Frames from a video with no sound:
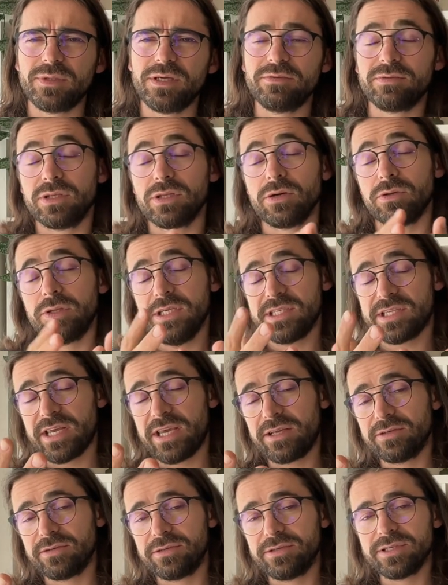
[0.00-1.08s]
even though they say
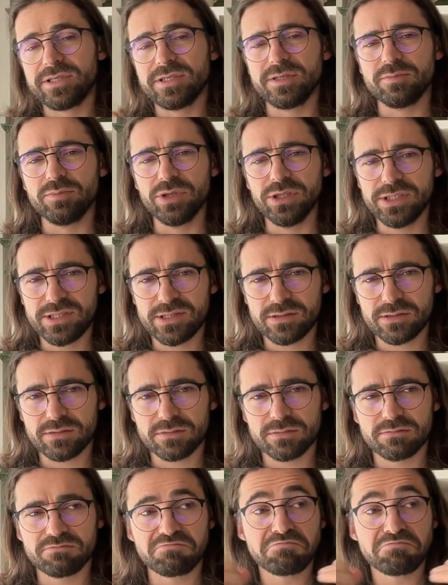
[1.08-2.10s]
ignorance is bliss.